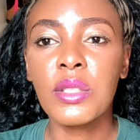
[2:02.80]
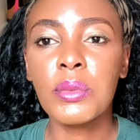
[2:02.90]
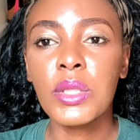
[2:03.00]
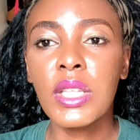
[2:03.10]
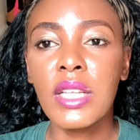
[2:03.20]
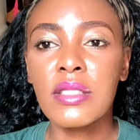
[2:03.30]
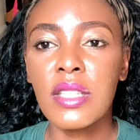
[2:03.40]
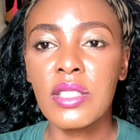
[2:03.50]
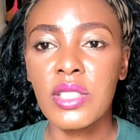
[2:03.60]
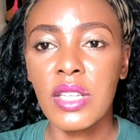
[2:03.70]
some UK
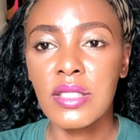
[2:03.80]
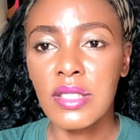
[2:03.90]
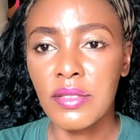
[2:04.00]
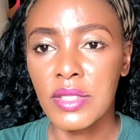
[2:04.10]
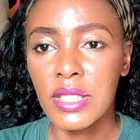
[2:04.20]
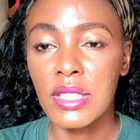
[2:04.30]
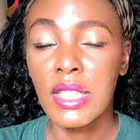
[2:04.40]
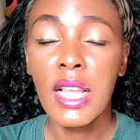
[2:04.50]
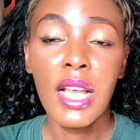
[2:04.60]
educational services,